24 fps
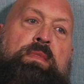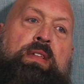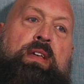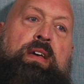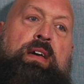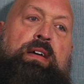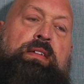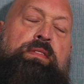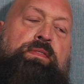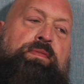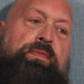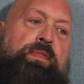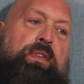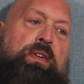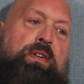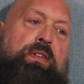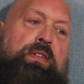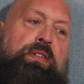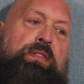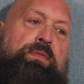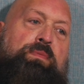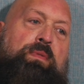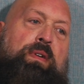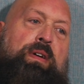As
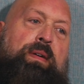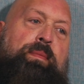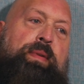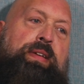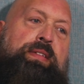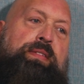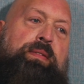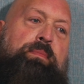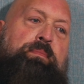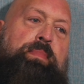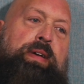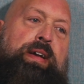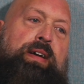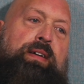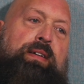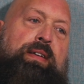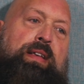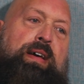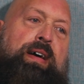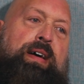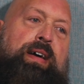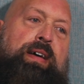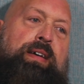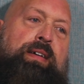far as what? I mean, he's a bigger
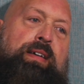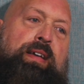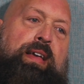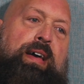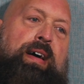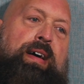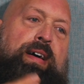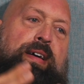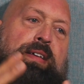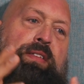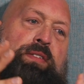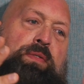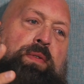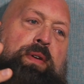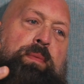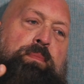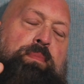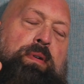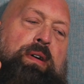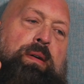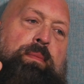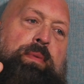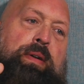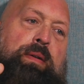guy, so he
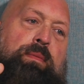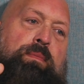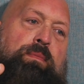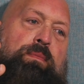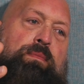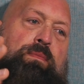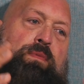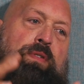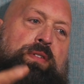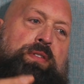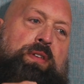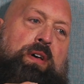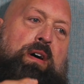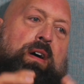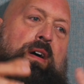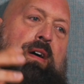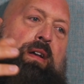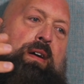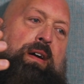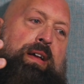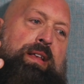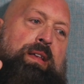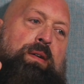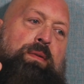probably was
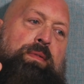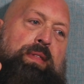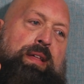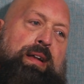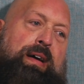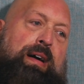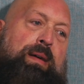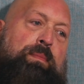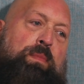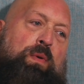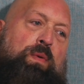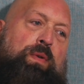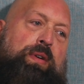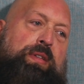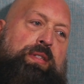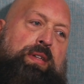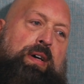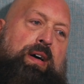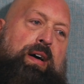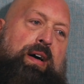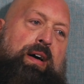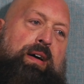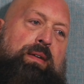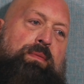hotter. I know that I'm always
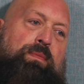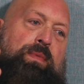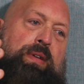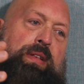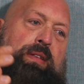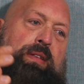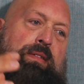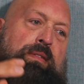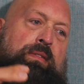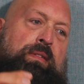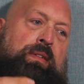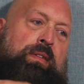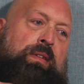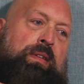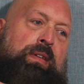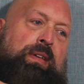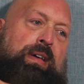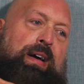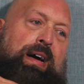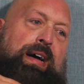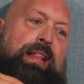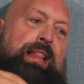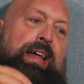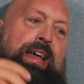hot. Right. When
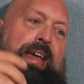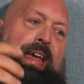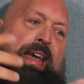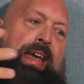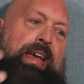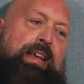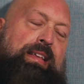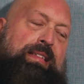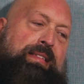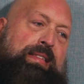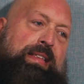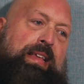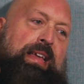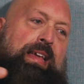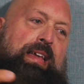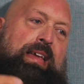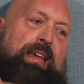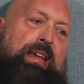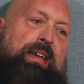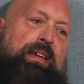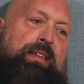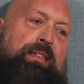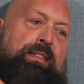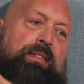I like
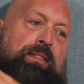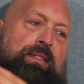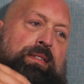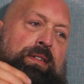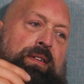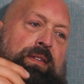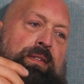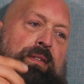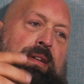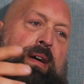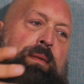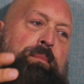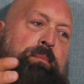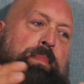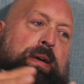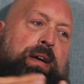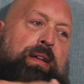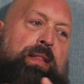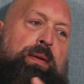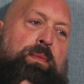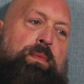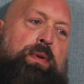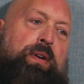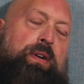AC, and I
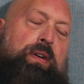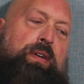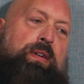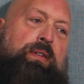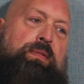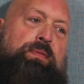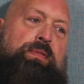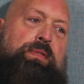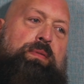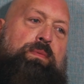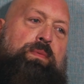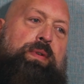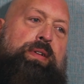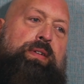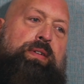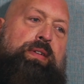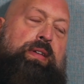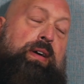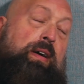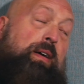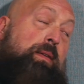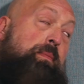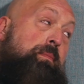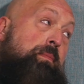barely wear a coat in the
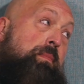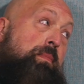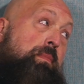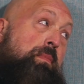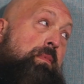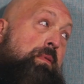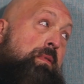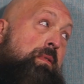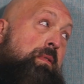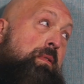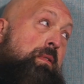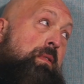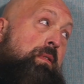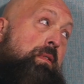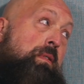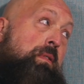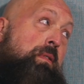wintertime. I'll say,